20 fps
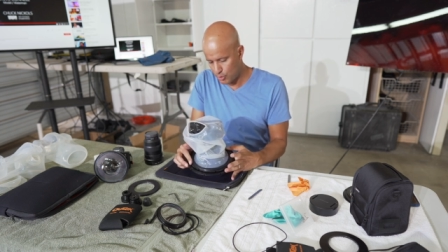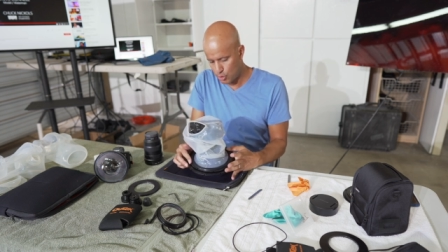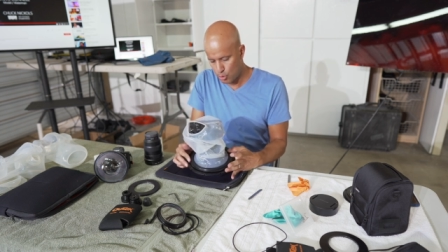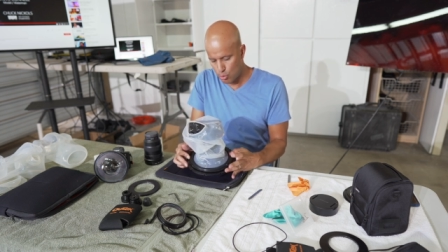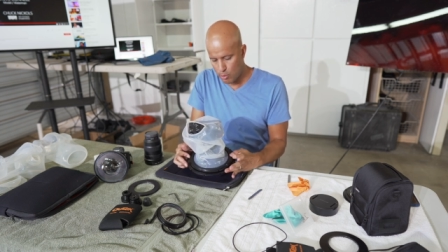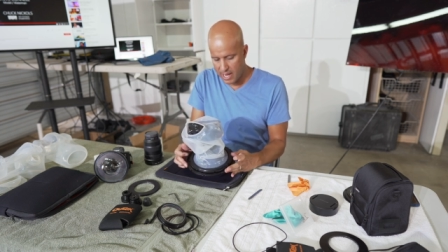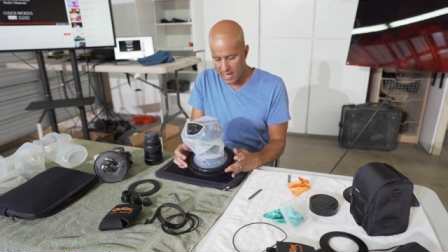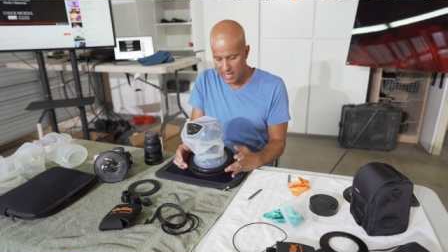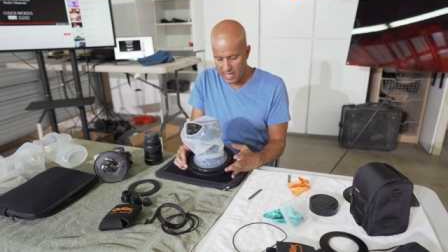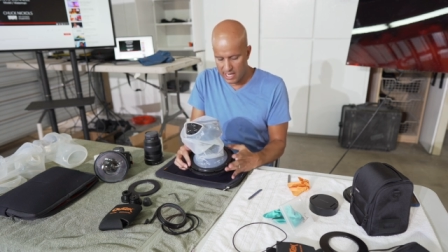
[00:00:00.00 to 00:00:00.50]

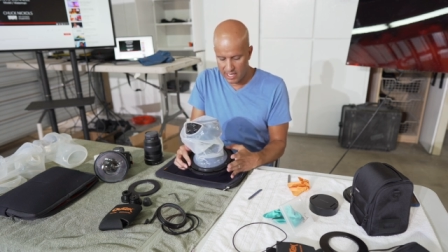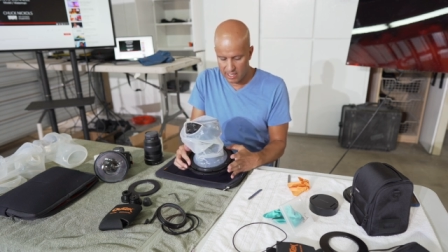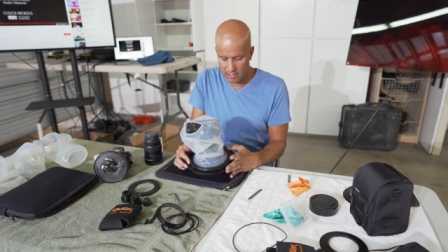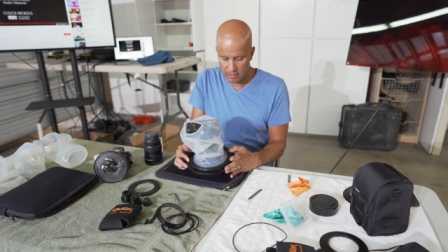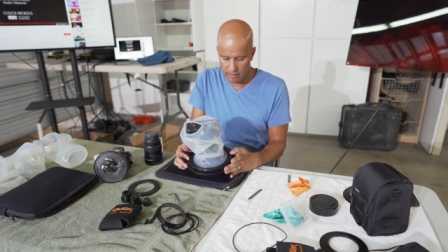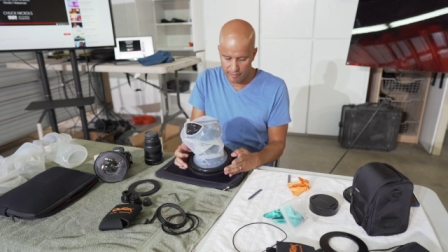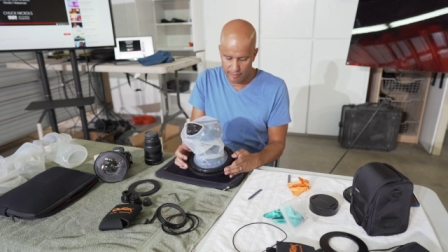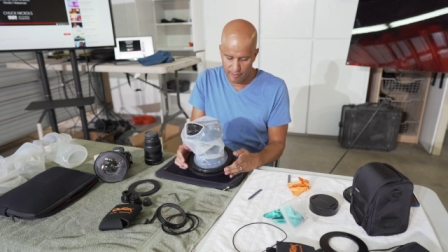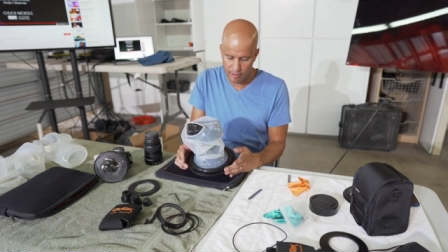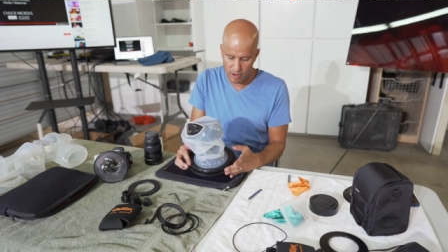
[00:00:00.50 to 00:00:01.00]
threading
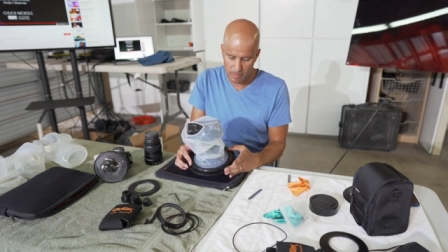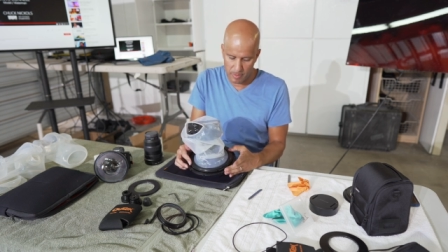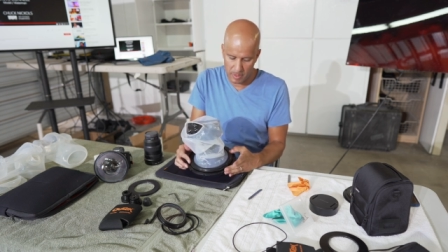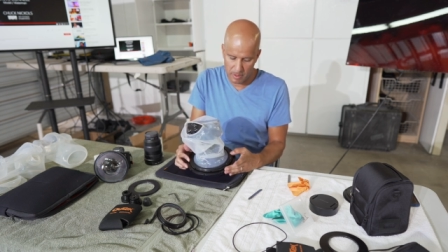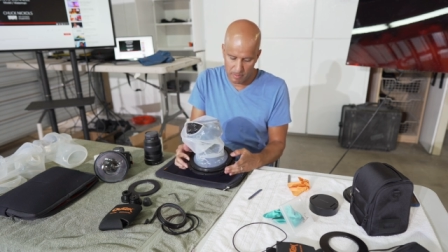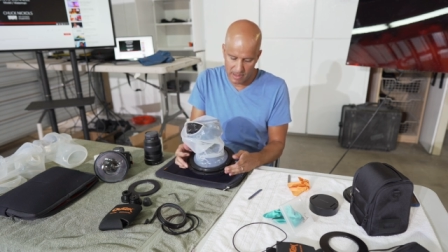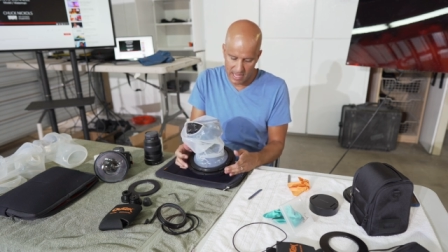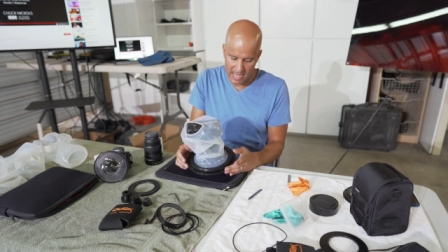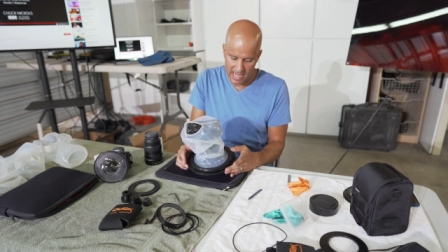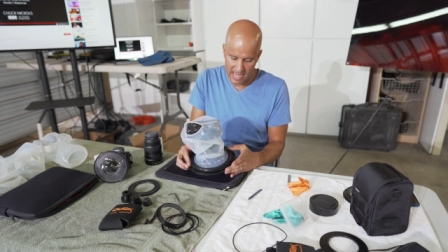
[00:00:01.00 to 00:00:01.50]
from
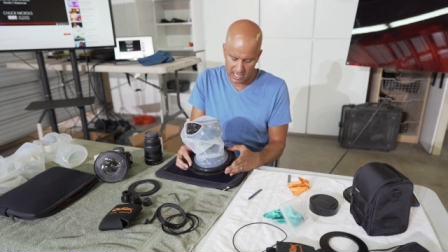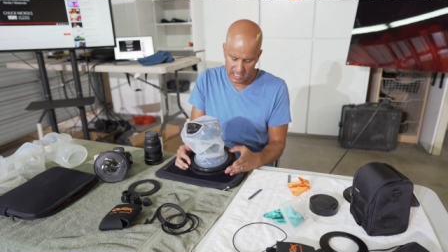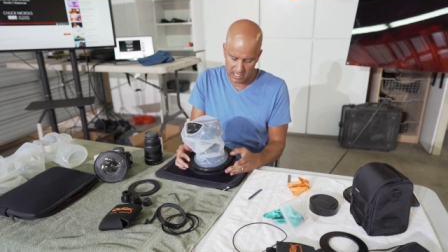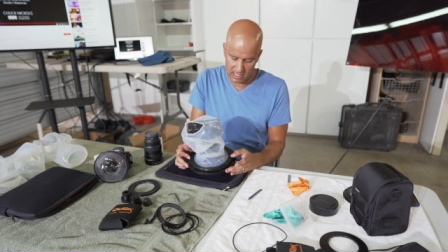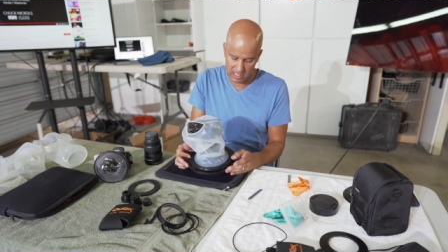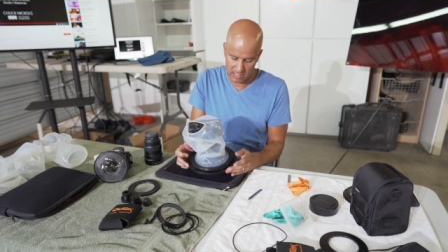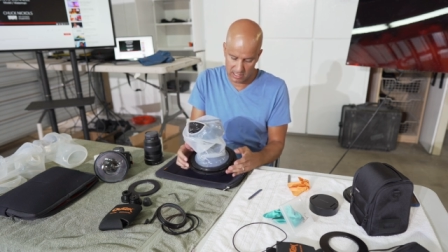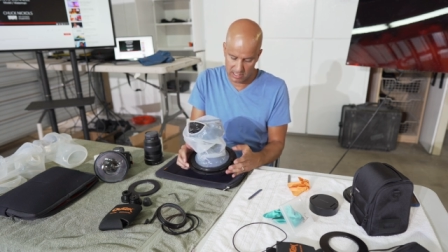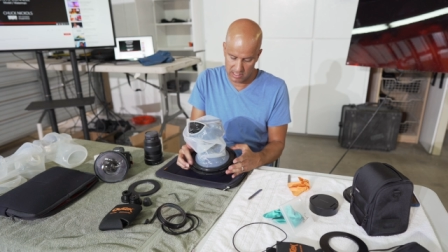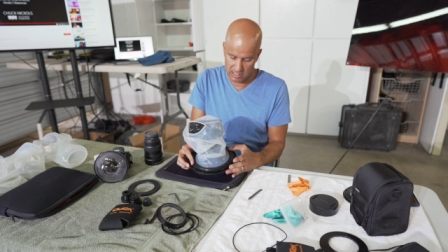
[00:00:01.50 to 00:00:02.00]
the back
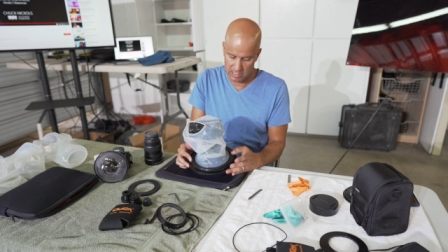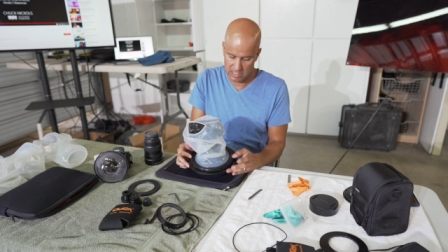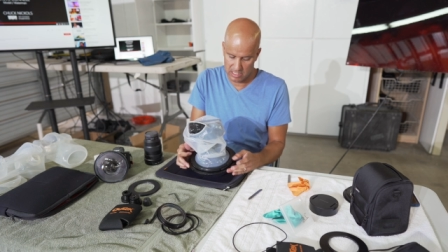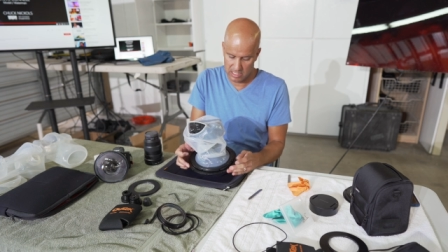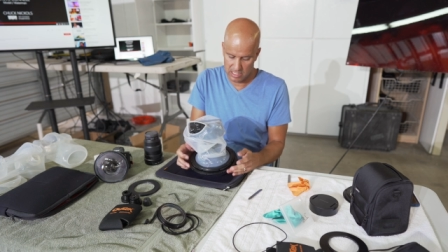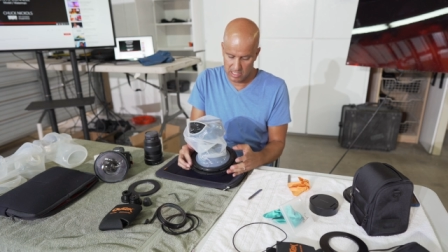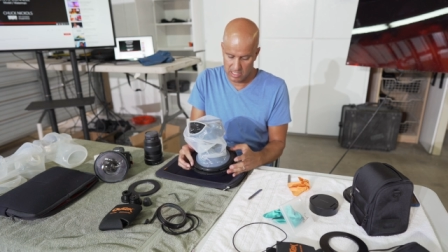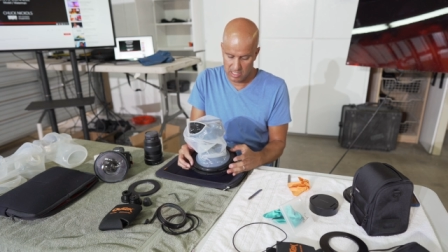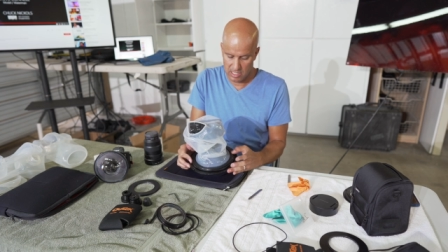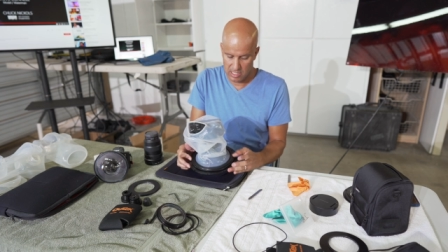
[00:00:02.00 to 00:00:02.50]

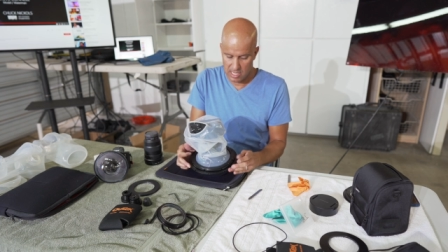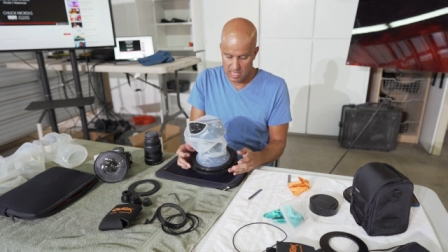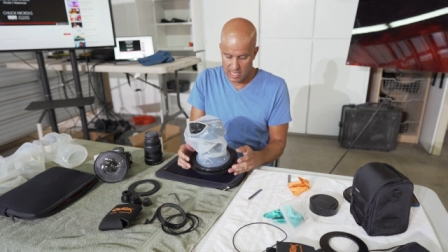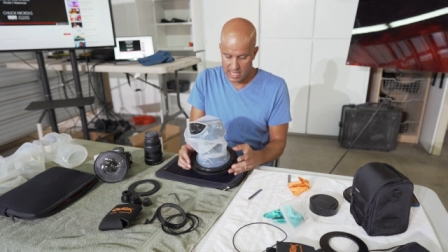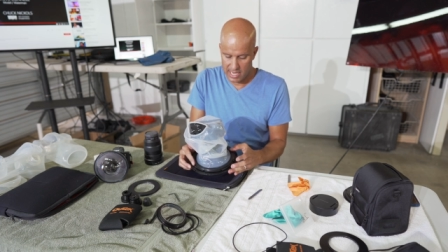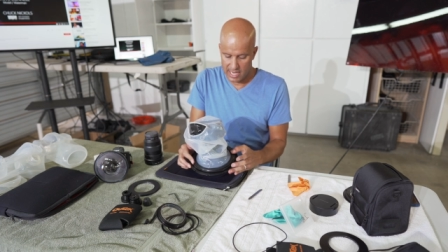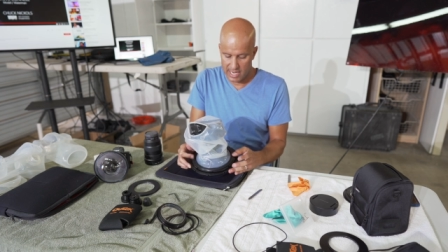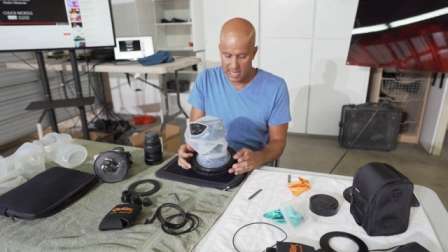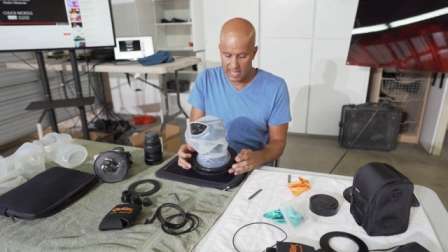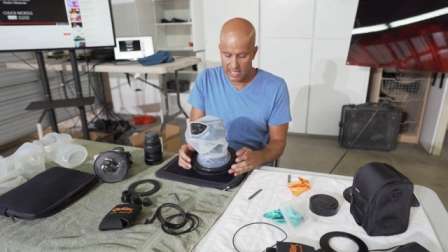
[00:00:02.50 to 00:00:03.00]

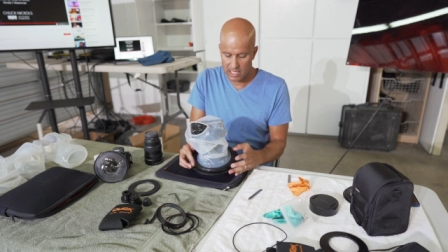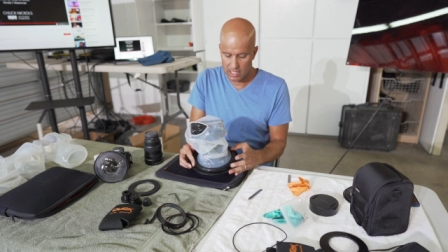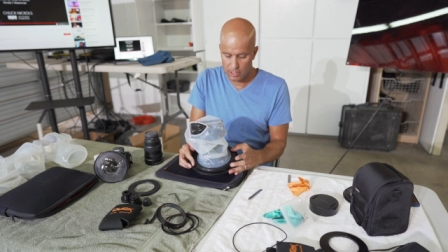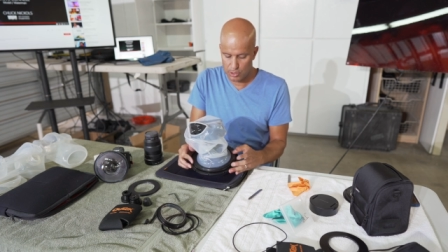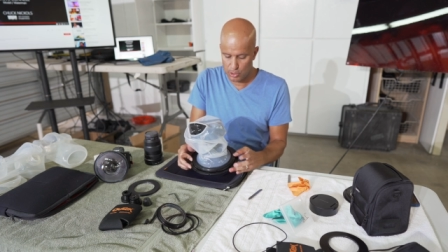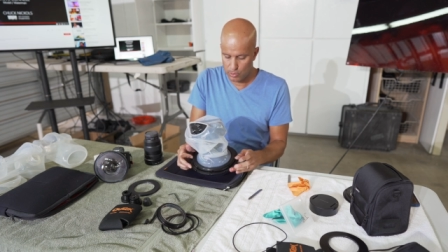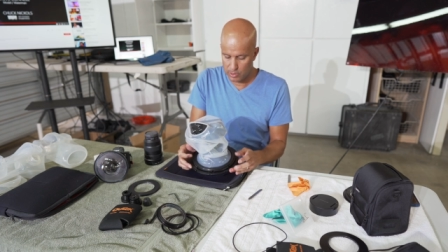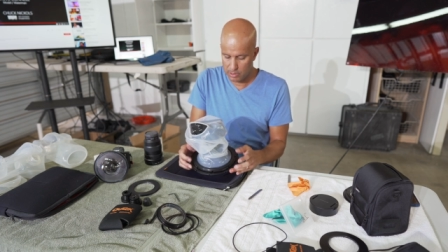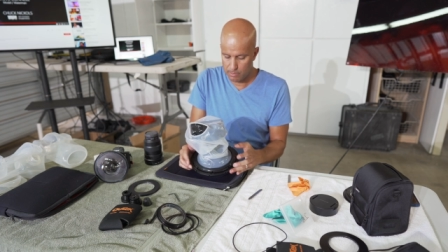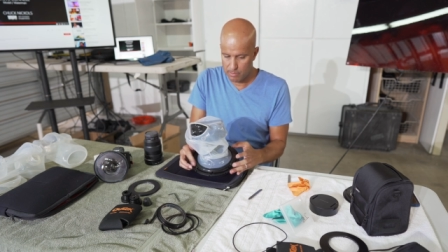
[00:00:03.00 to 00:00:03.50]
and I
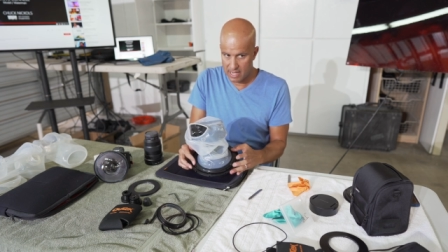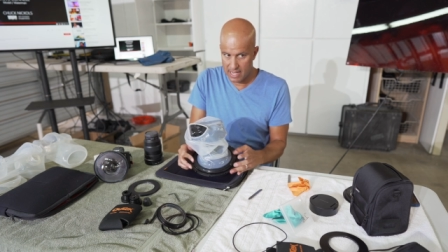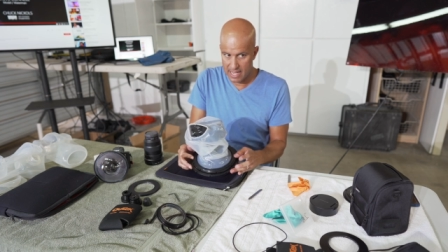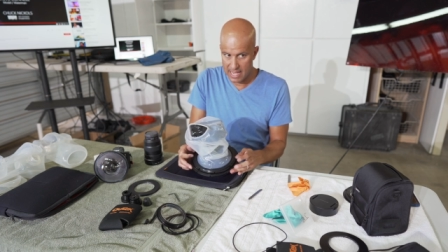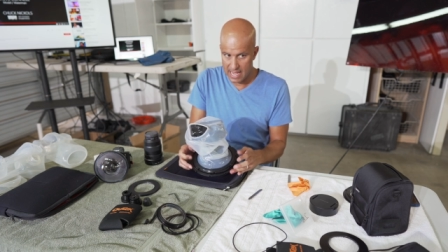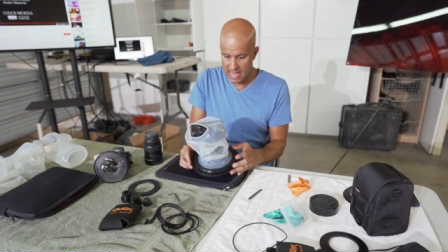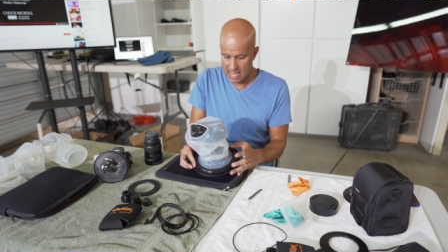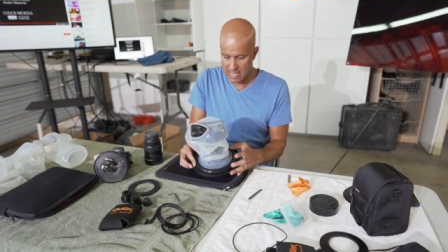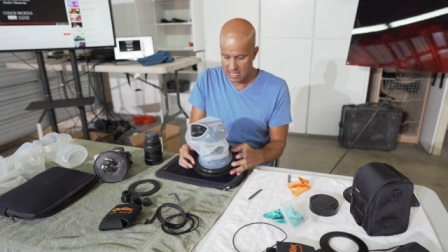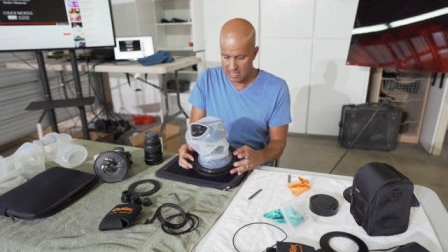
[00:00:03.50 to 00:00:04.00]
can do it by
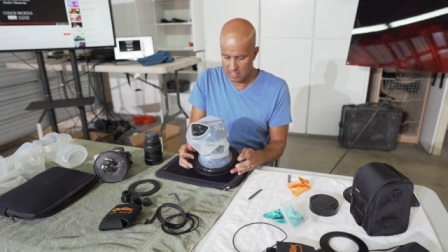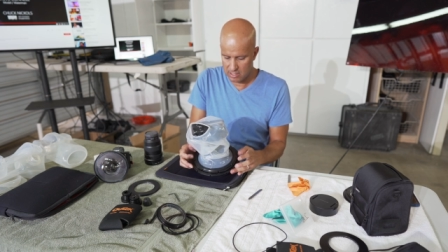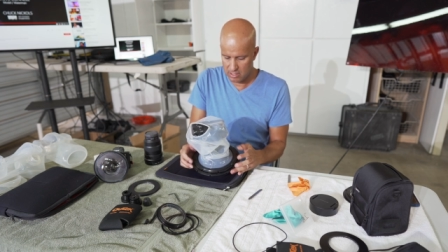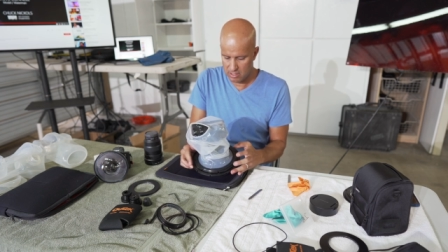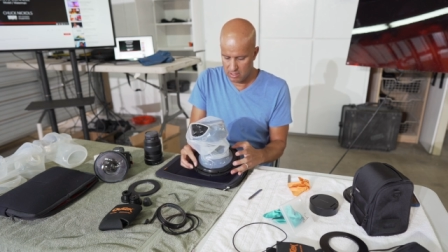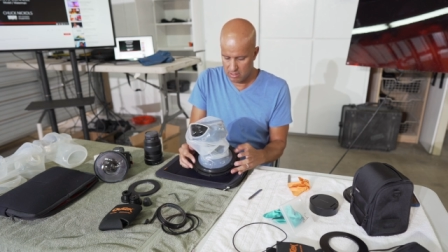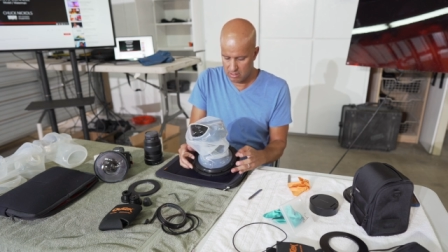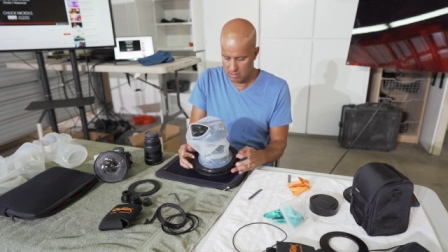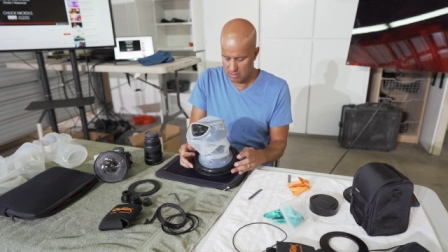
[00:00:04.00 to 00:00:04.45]
hand